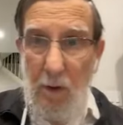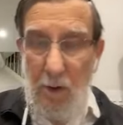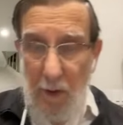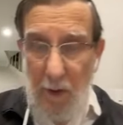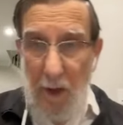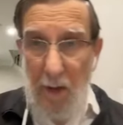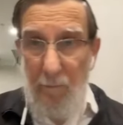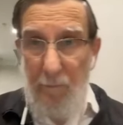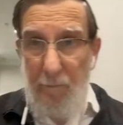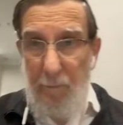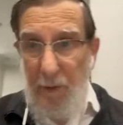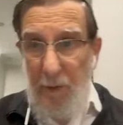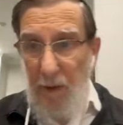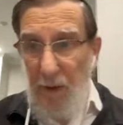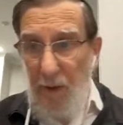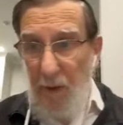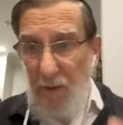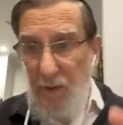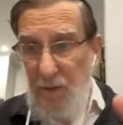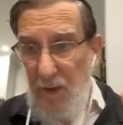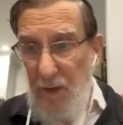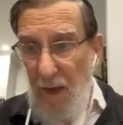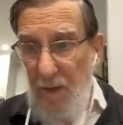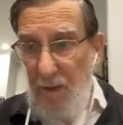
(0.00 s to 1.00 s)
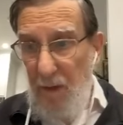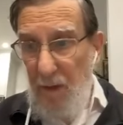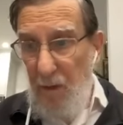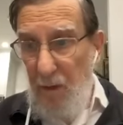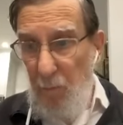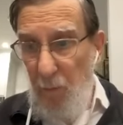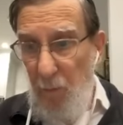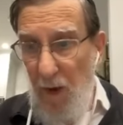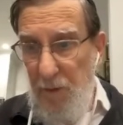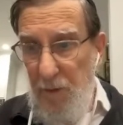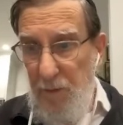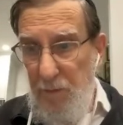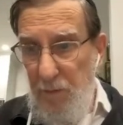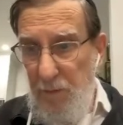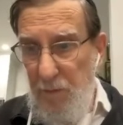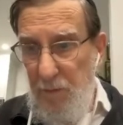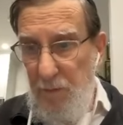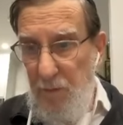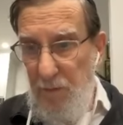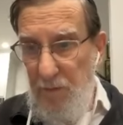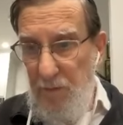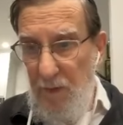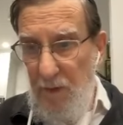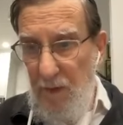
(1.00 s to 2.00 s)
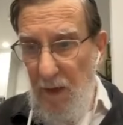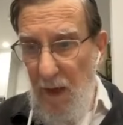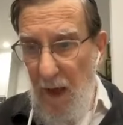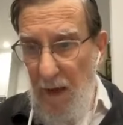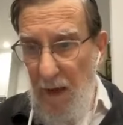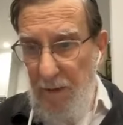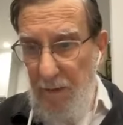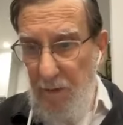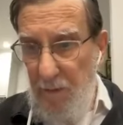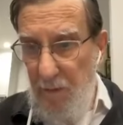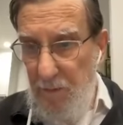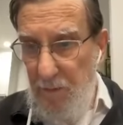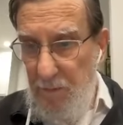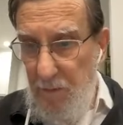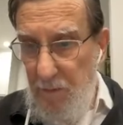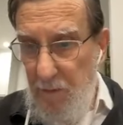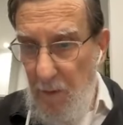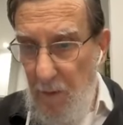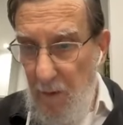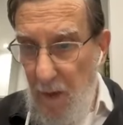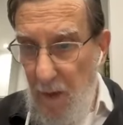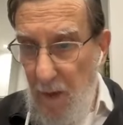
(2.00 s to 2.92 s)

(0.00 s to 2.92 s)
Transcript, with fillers: love, meaning tzedek, righteousness, and kindness.